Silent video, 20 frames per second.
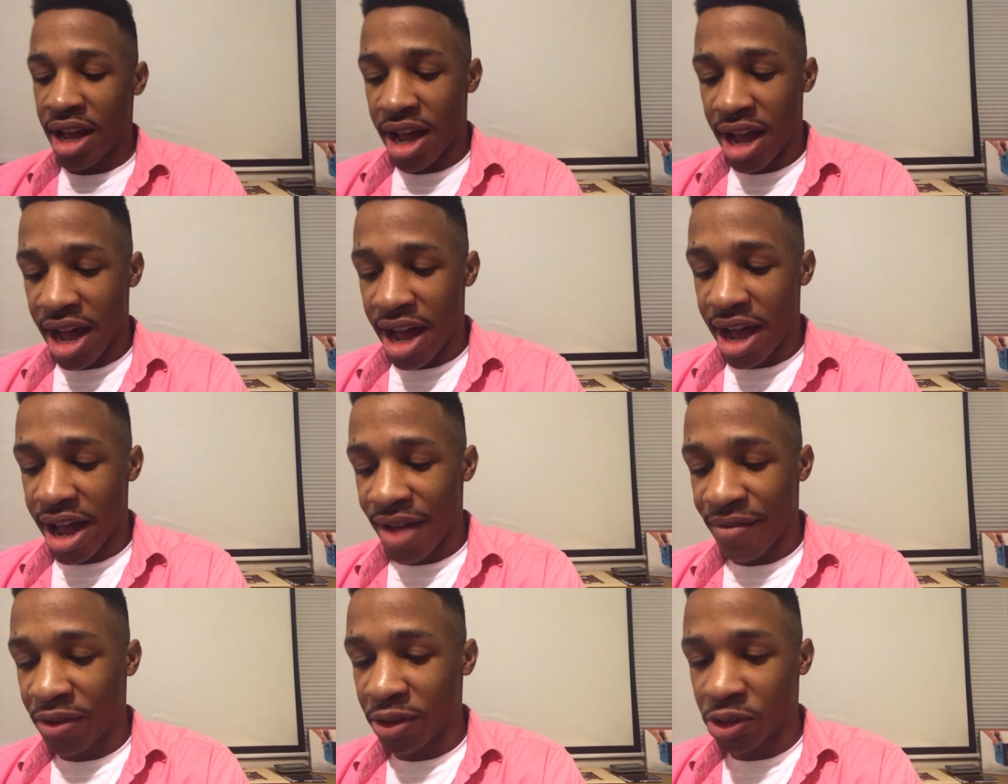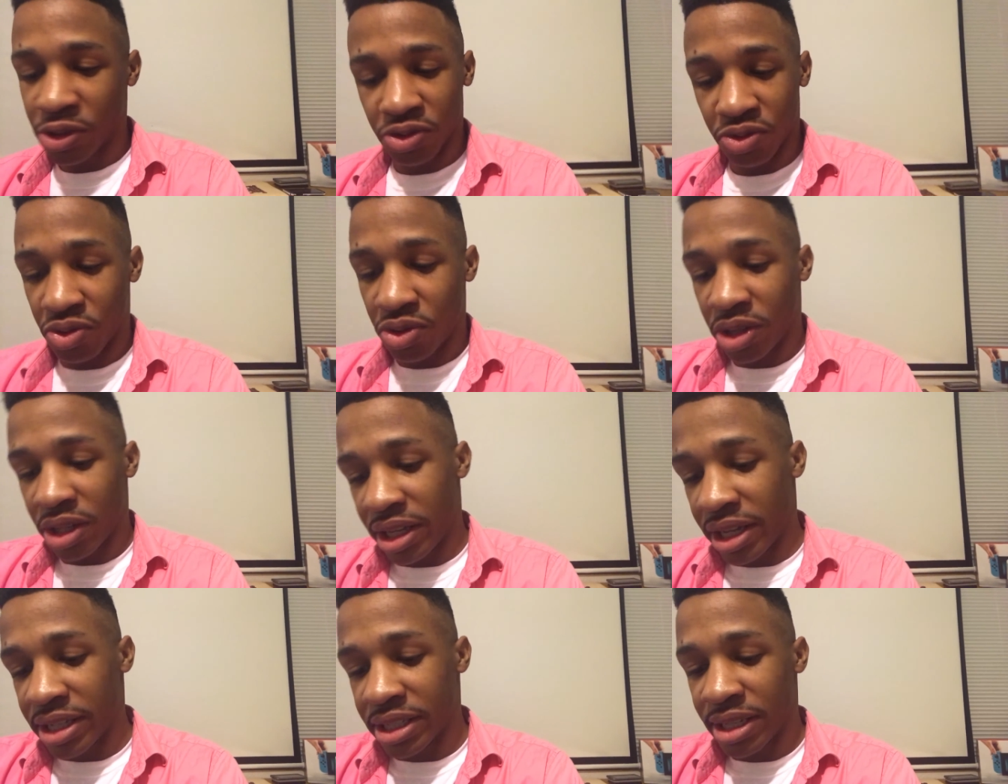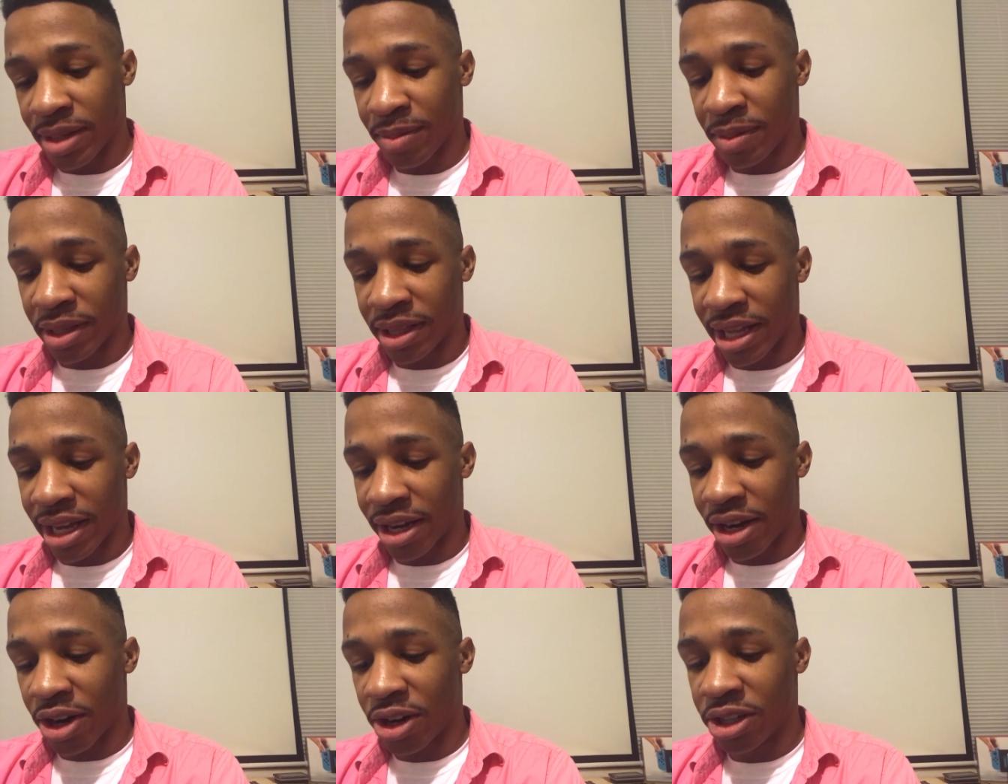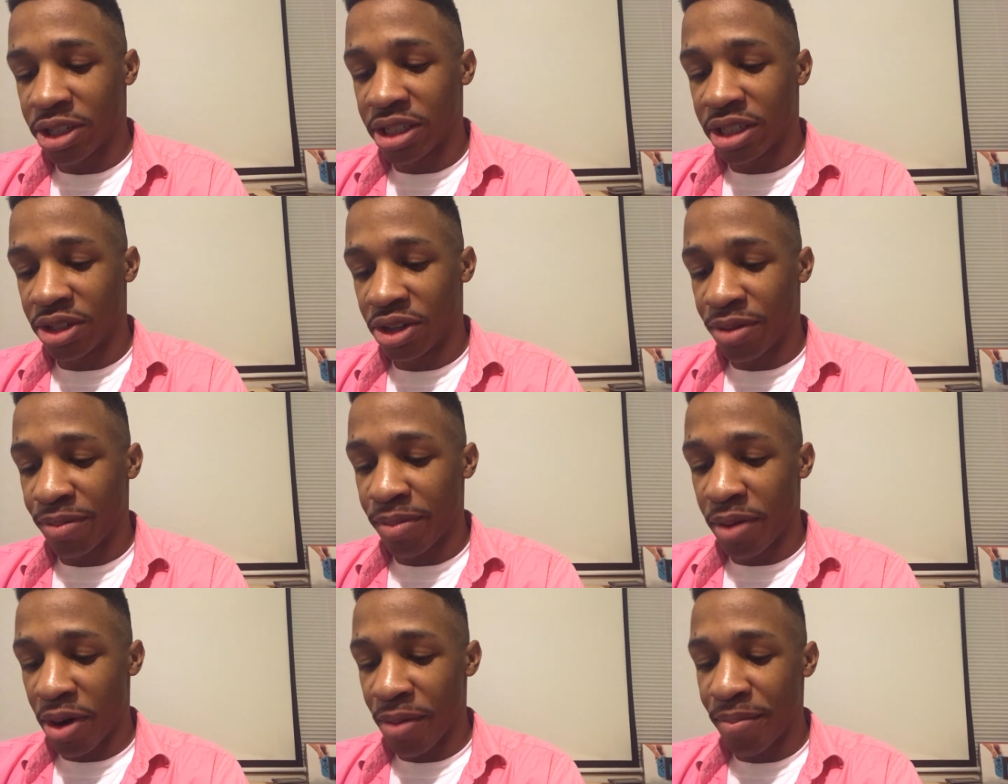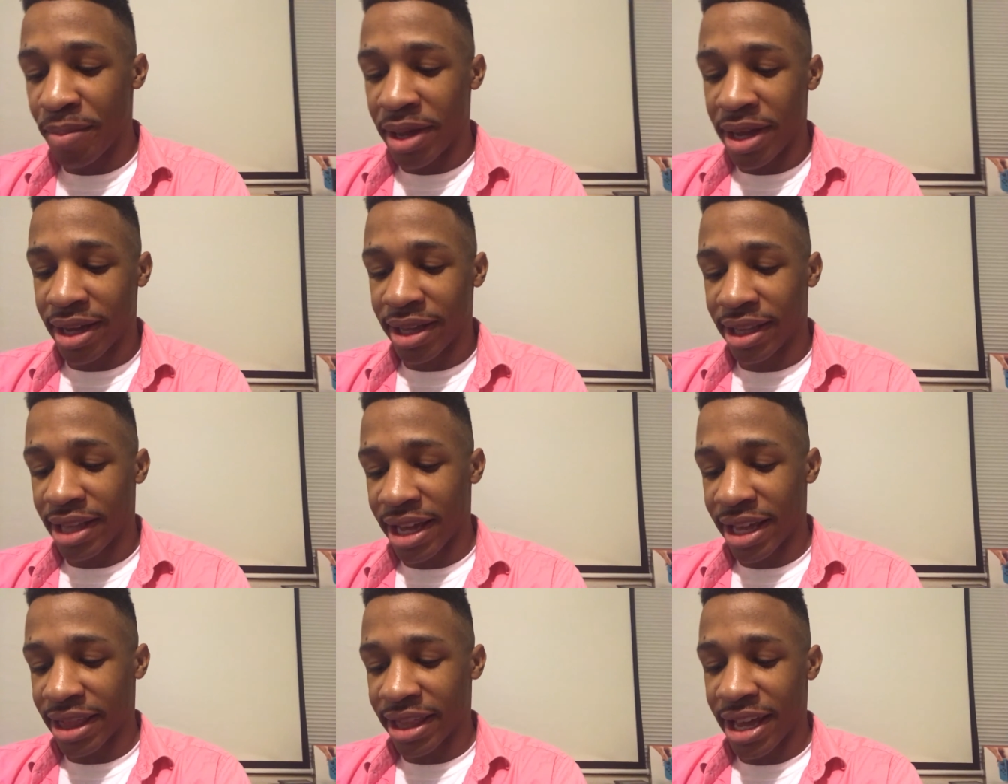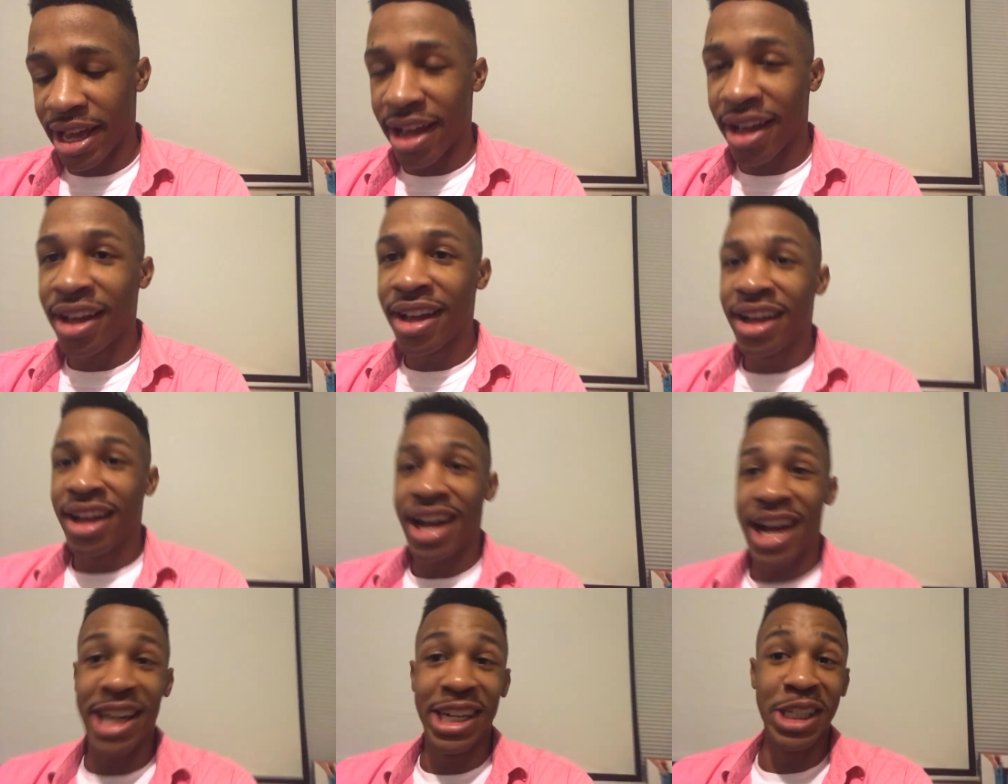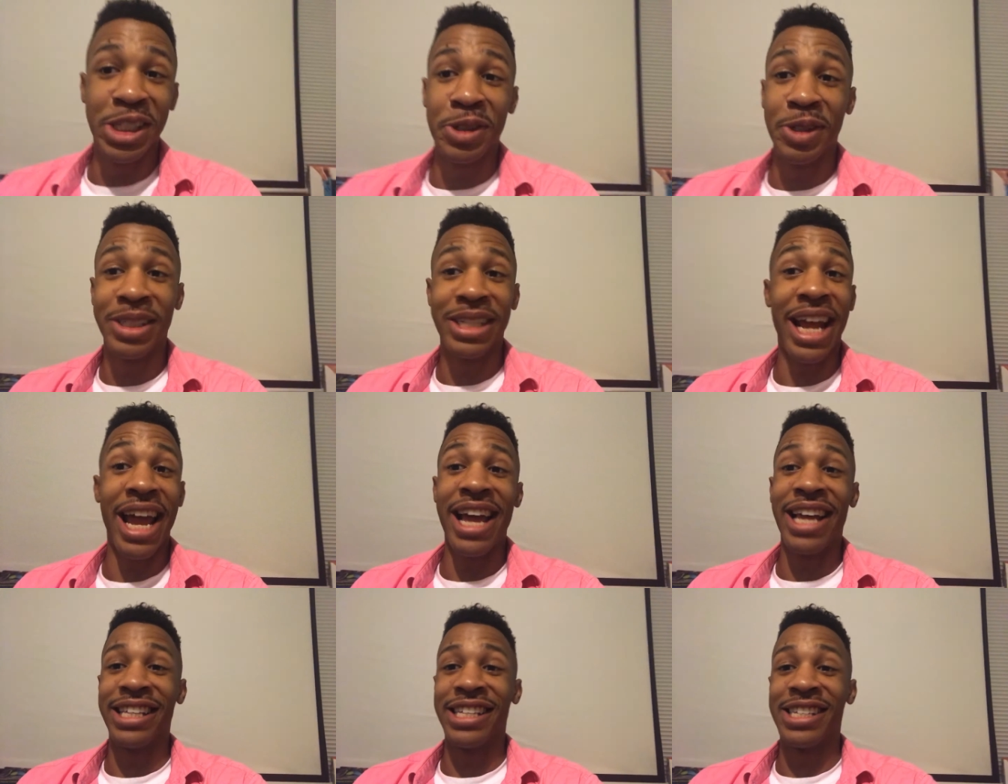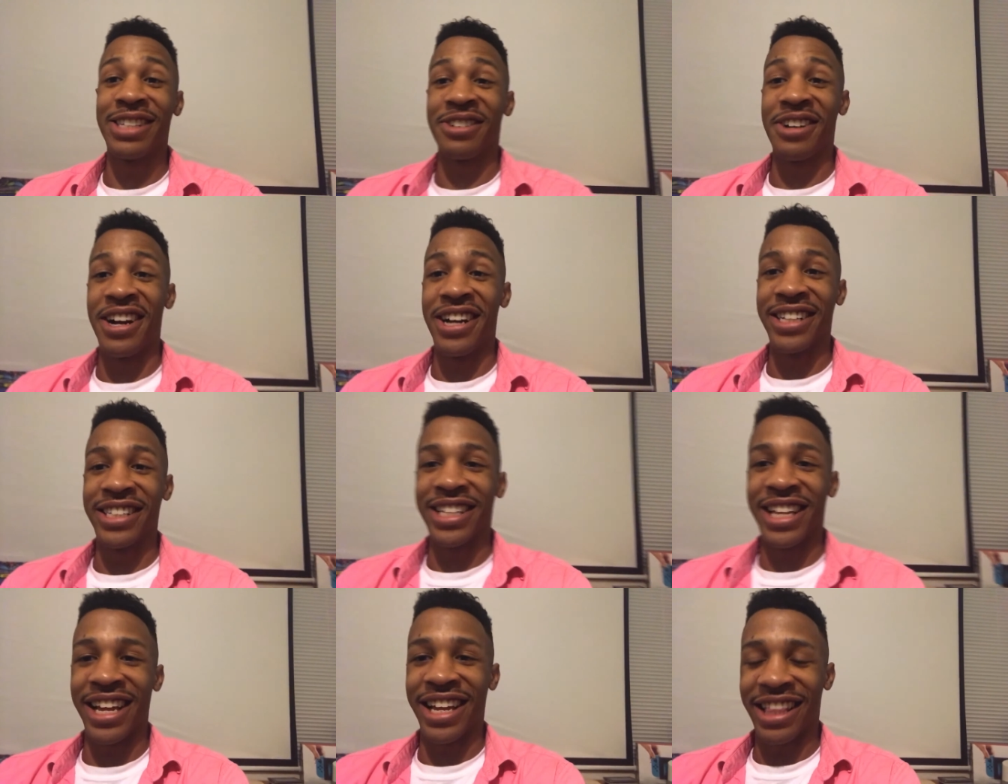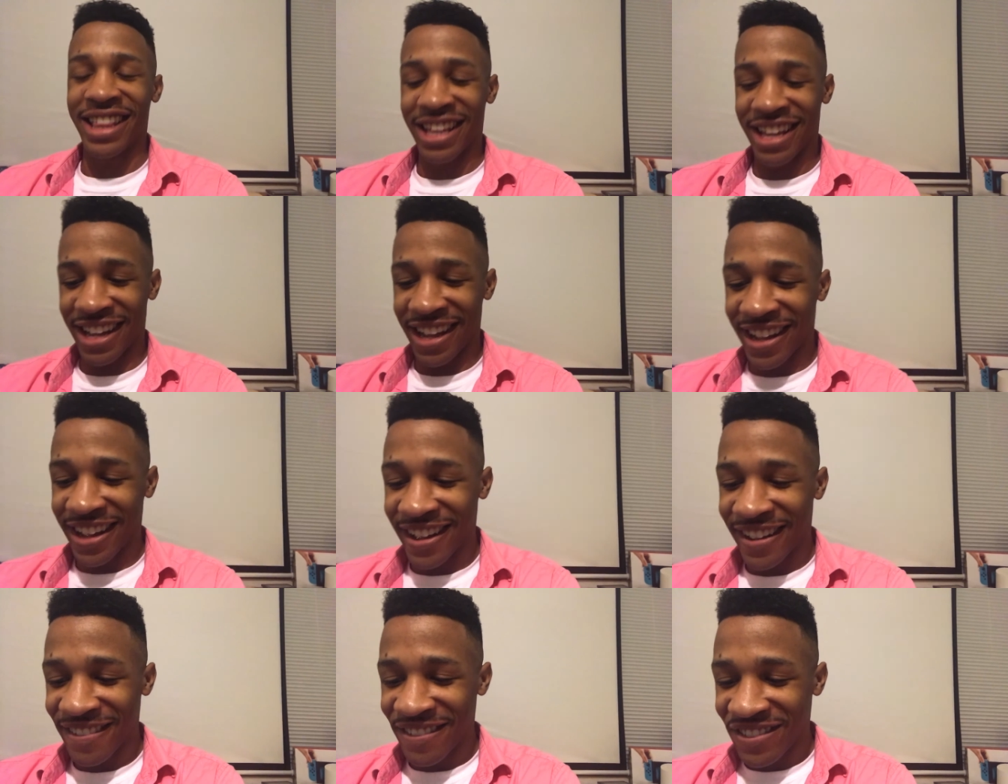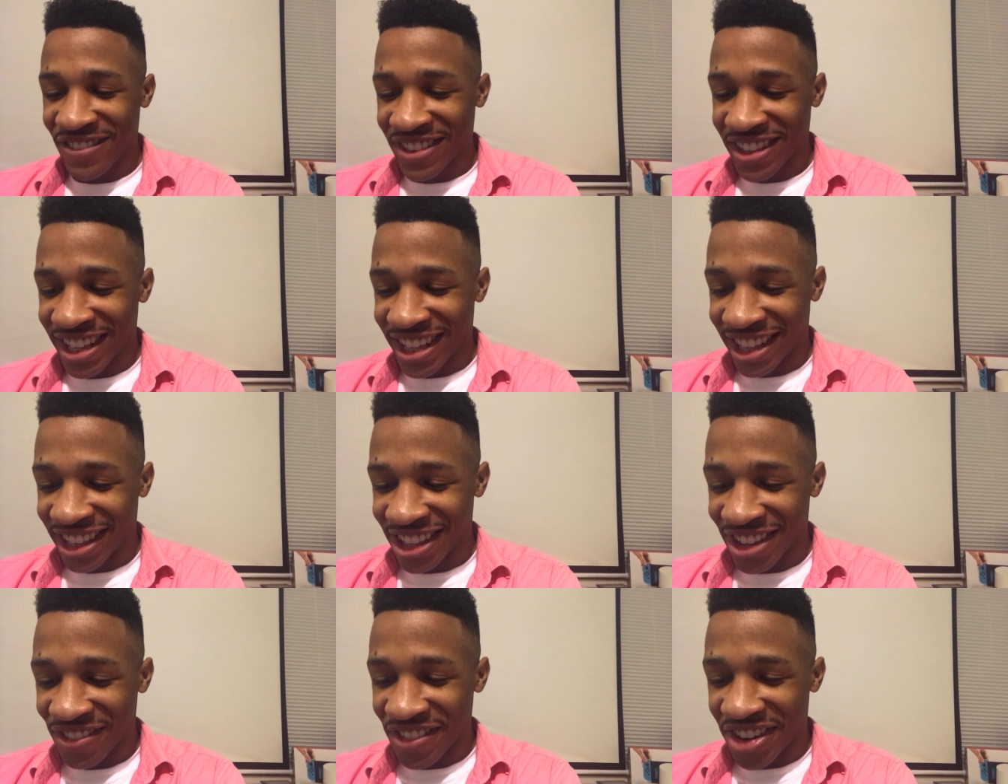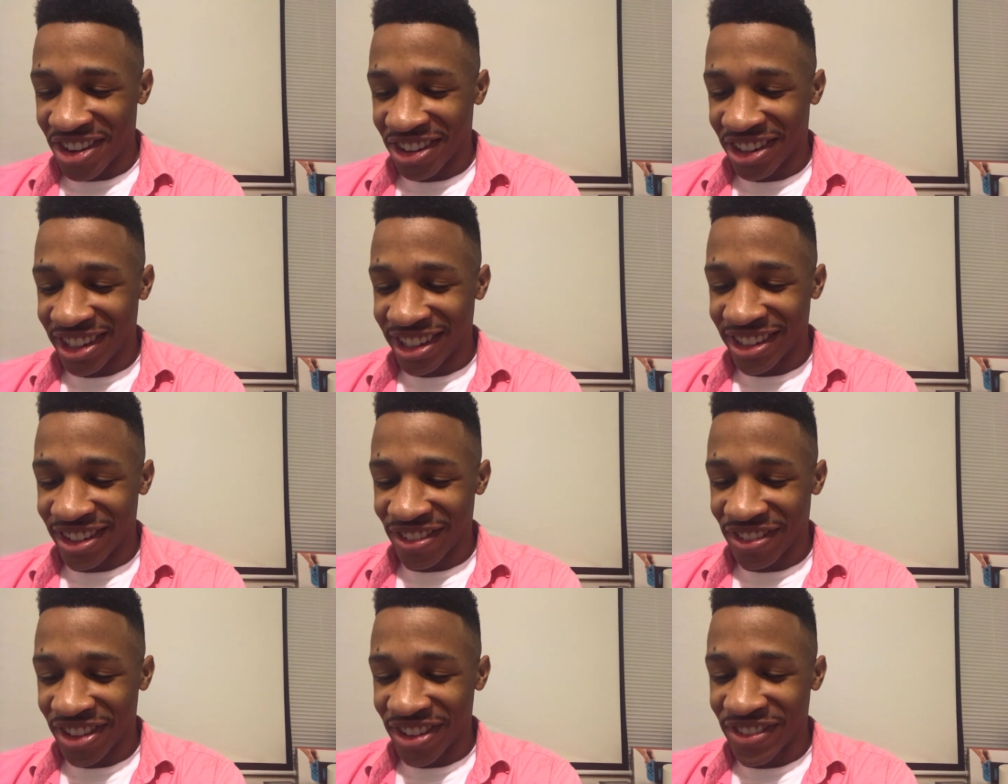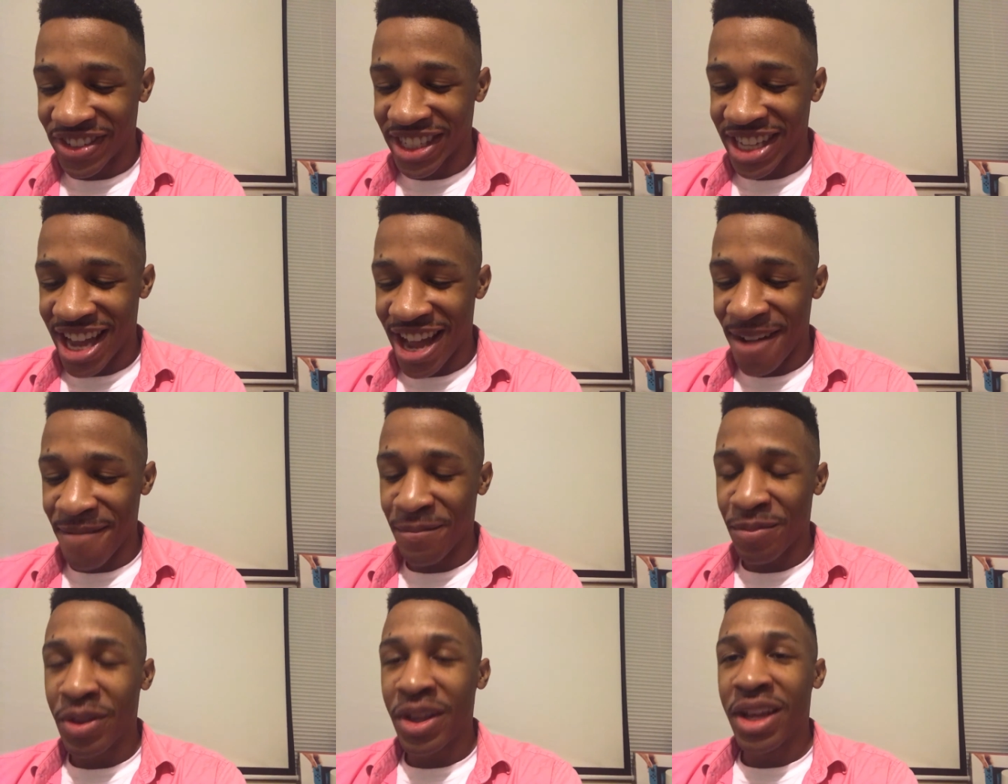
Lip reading: if it really is something like urgent or big like that. I just switched hands, that's why I was like a little bit on the flip side.